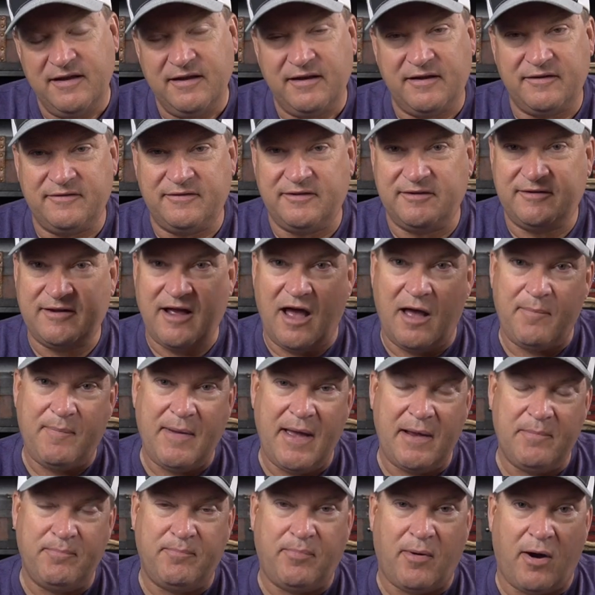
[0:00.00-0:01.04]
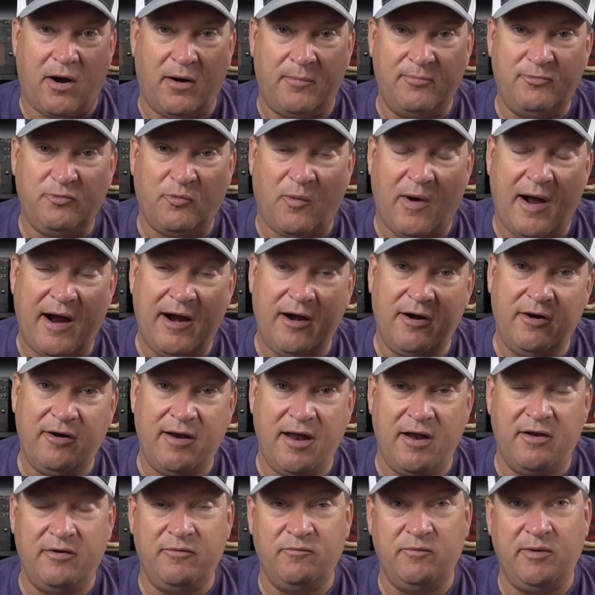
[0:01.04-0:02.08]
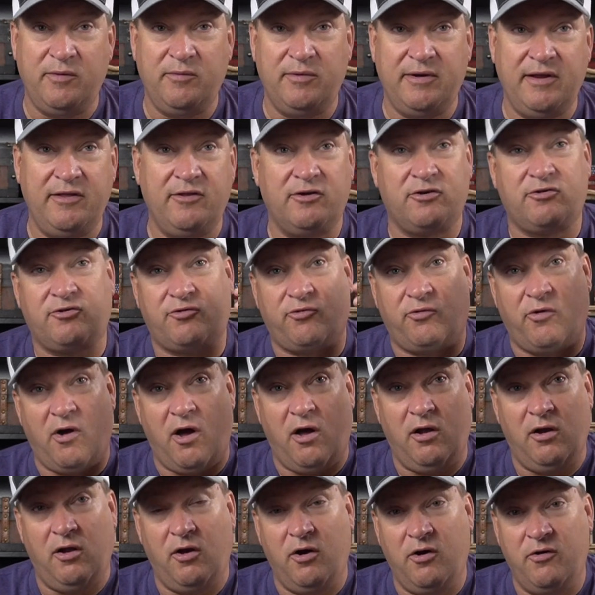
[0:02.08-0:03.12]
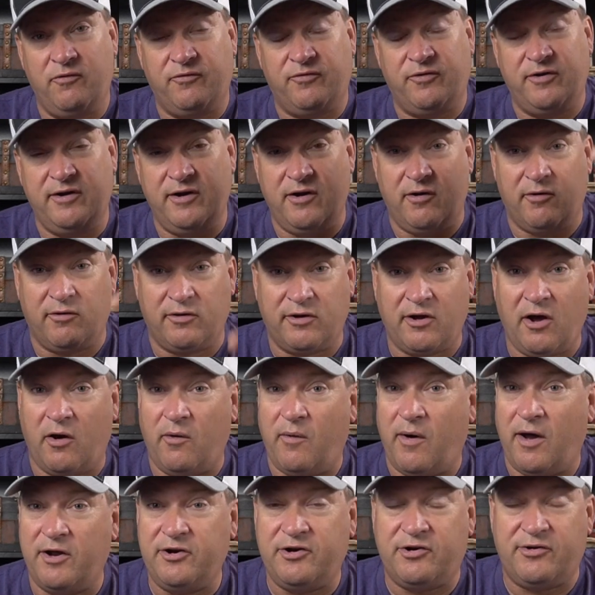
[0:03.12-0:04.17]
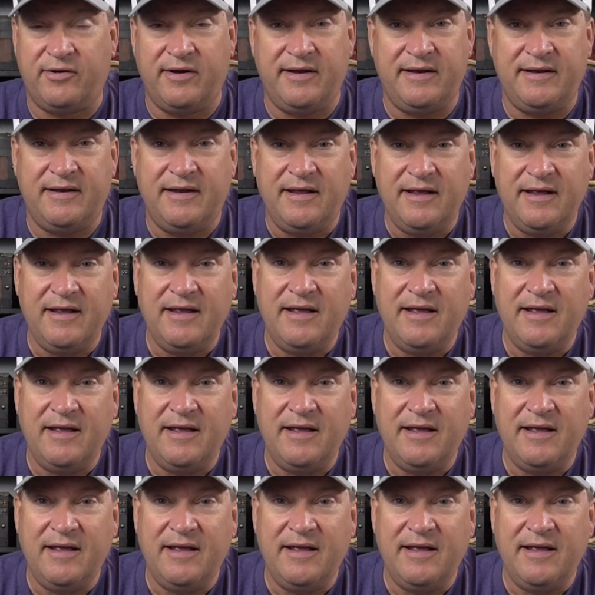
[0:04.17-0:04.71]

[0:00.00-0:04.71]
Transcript: because the top had barbed wire, and we would either crawl over it or go under it.